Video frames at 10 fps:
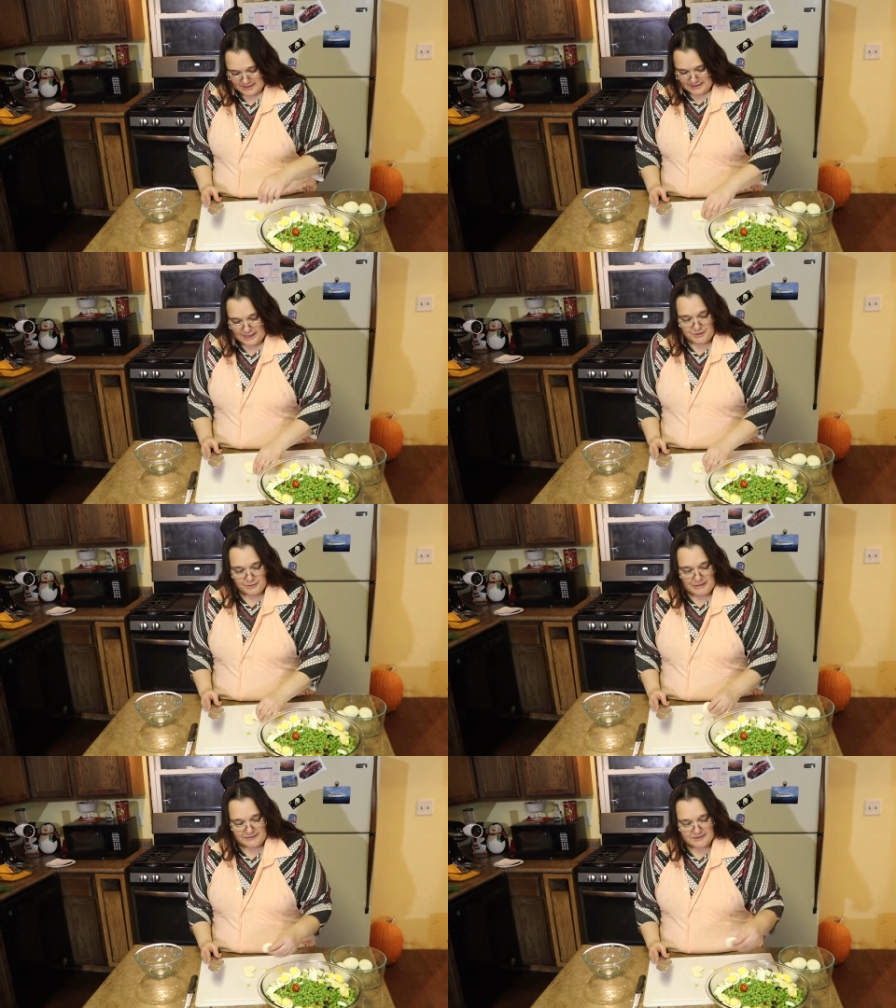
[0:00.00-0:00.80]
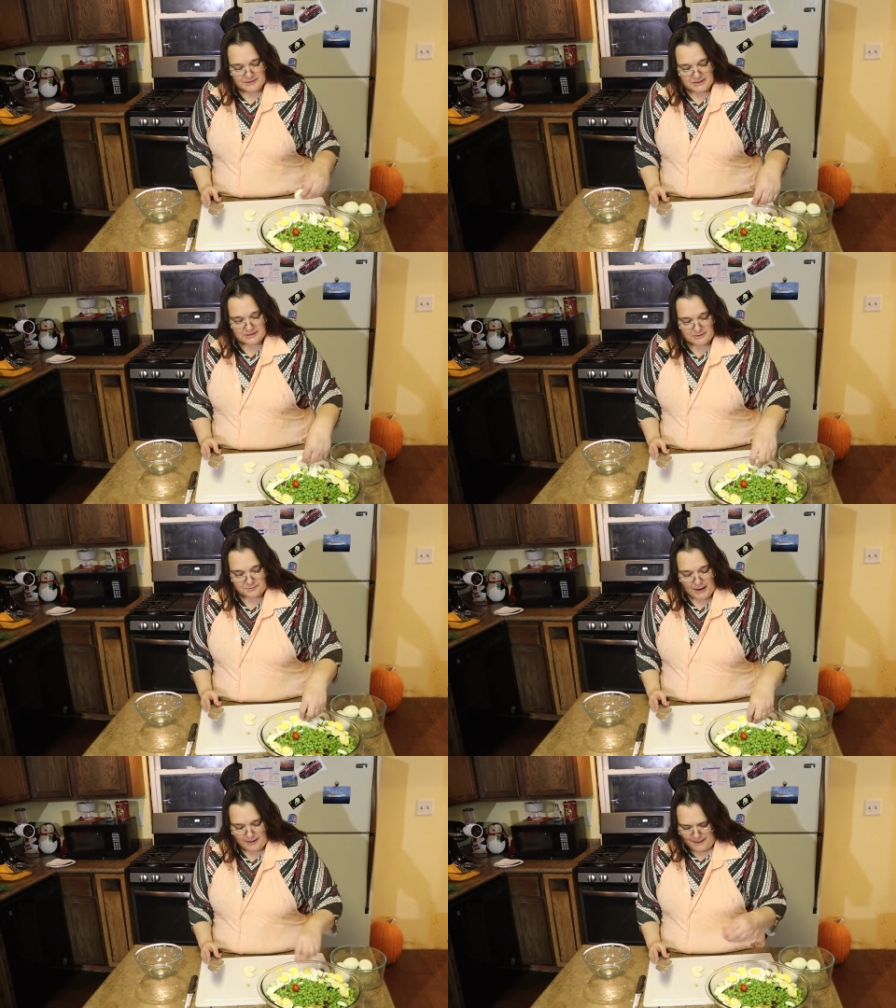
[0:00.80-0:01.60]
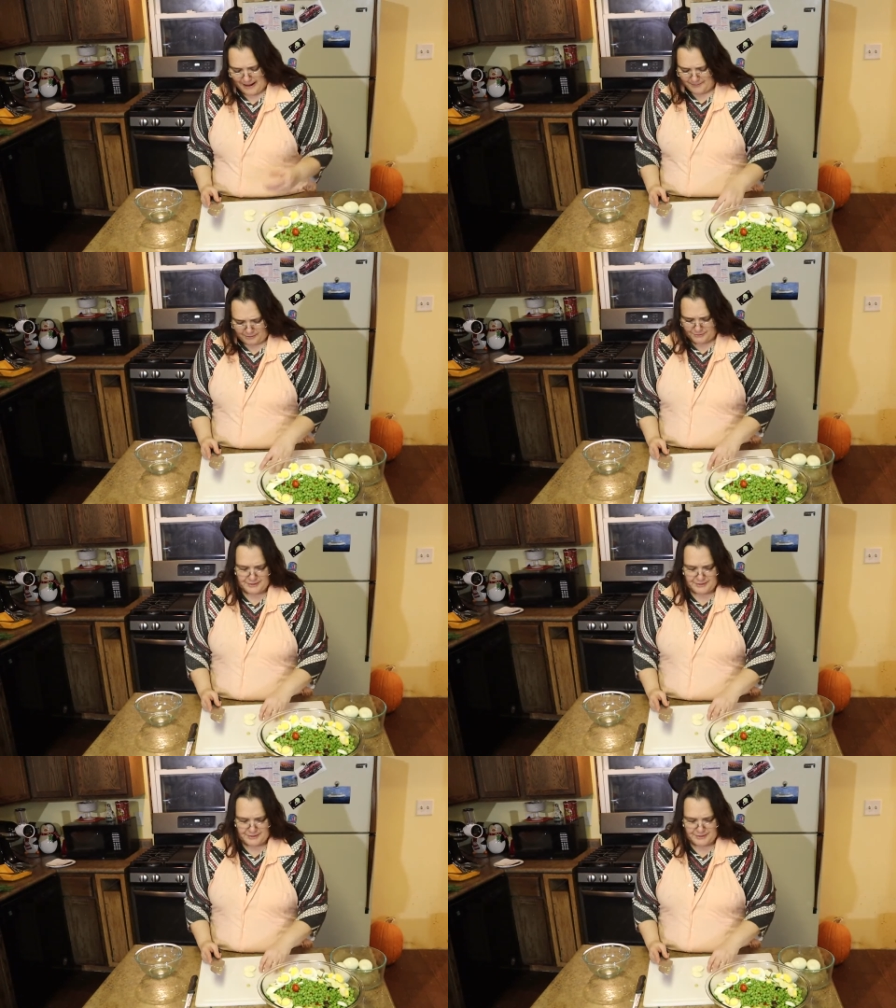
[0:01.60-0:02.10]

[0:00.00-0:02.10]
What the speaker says: Now you can make this is a popular